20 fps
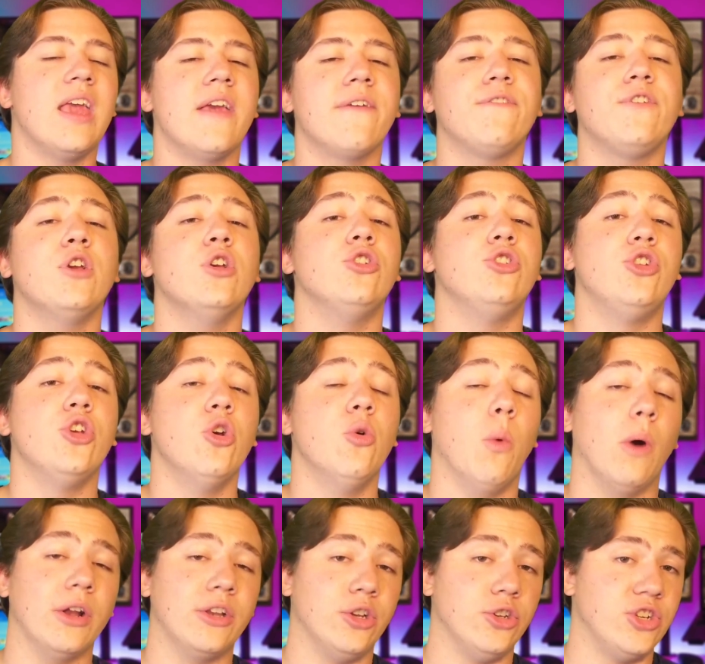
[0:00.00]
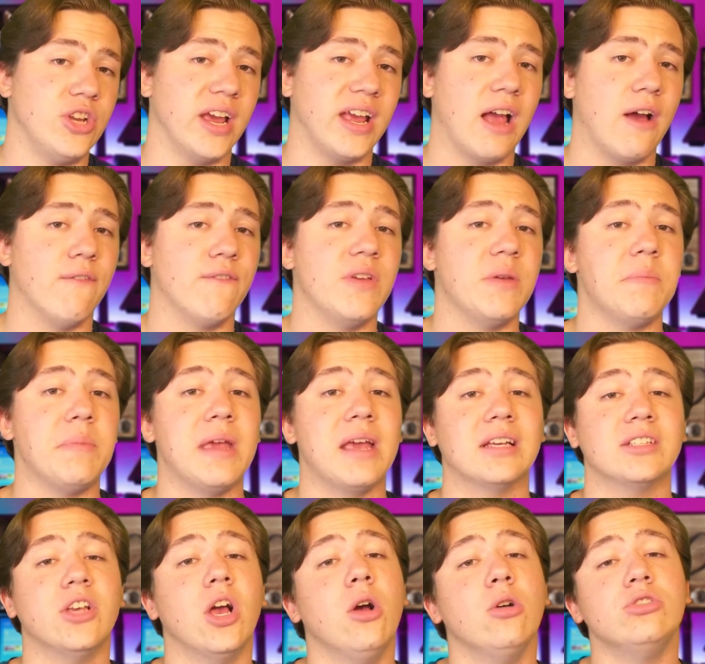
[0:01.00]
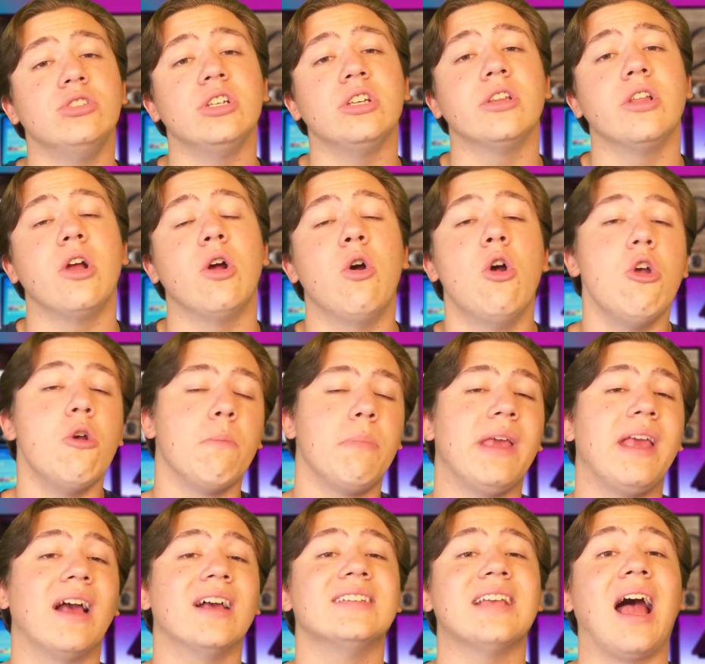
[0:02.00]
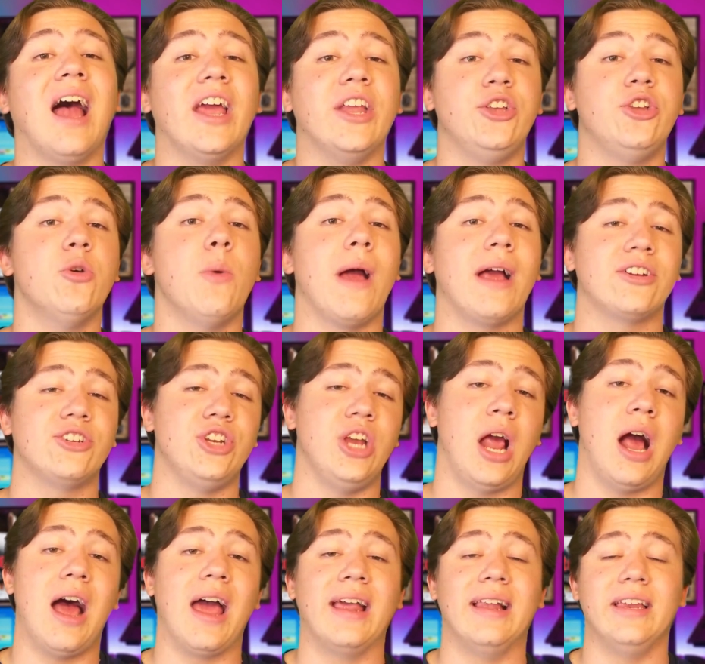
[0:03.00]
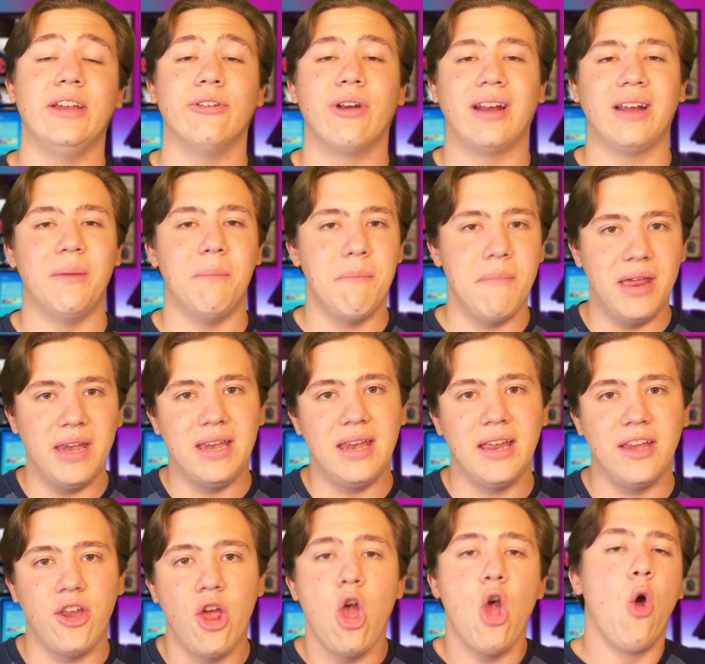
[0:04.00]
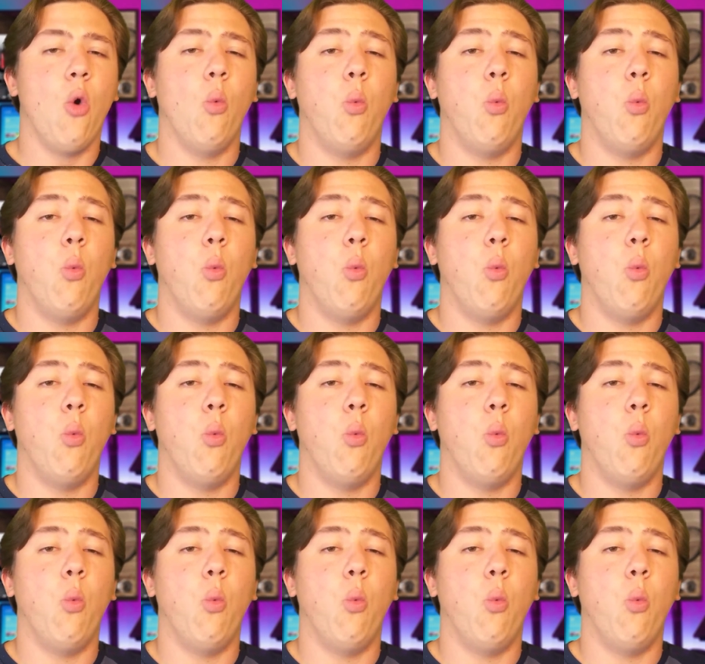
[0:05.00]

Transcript: If you do want to check out VPS hosting though, because I do actually highly recommend it,